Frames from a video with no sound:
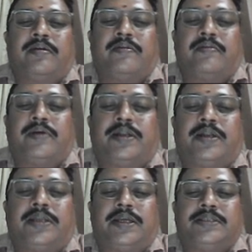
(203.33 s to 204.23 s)
where
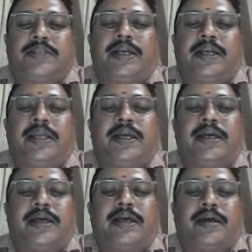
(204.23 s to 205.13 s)
the genetic
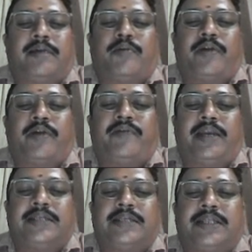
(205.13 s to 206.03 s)

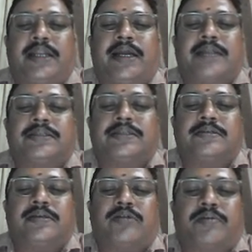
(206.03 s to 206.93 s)
modification
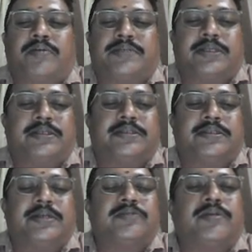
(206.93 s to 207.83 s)
enhances the crop's
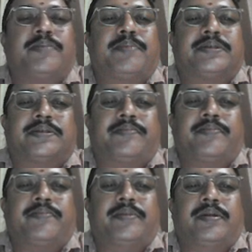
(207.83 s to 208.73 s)
resistance to the pest.
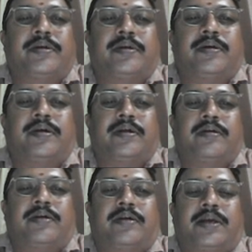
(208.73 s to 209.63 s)

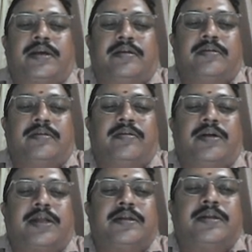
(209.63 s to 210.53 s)
Okay,
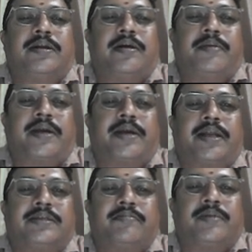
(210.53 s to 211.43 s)
not other
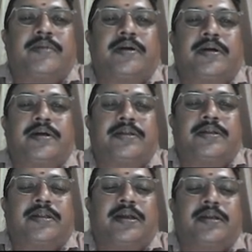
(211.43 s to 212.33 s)
mechanism
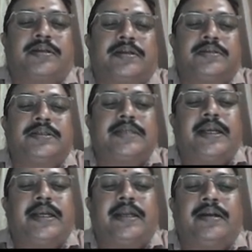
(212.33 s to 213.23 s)
other than it is the
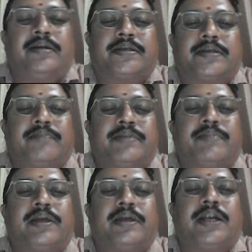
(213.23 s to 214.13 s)
genetical
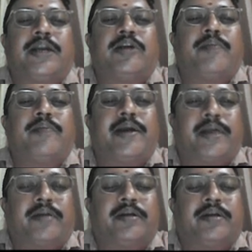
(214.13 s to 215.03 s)
something related to
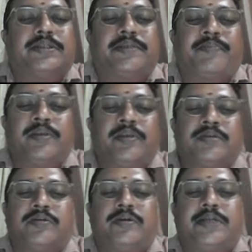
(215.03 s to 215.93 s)
biotechnology.
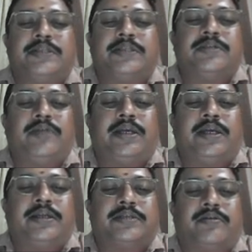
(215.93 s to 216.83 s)
So that is the
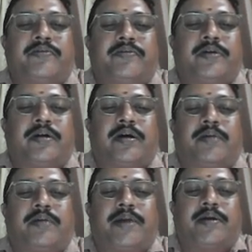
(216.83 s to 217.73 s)
uniqueness of
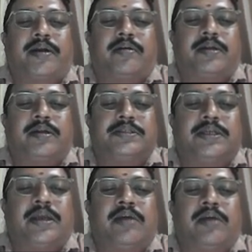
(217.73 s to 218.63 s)

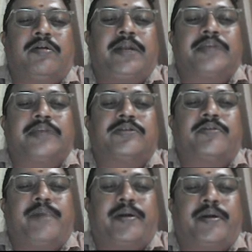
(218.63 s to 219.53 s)
biotechnology or nature
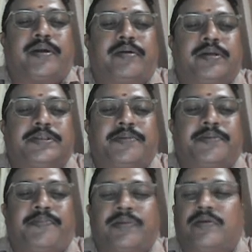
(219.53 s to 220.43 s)
of biotechnology.
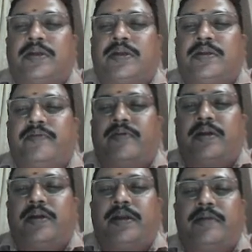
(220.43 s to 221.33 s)
Okay,
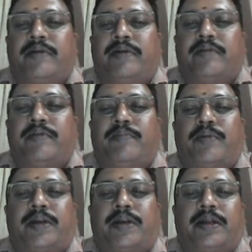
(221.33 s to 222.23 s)
therefore it one of the
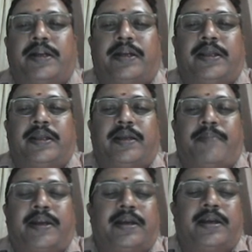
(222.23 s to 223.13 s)
important criteria
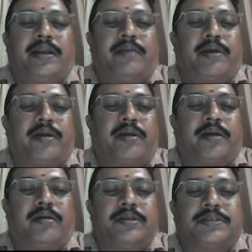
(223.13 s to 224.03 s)
patenting
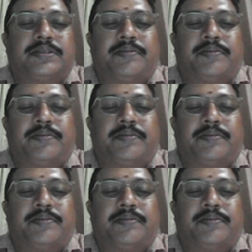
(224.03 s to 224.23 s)
biotechnology.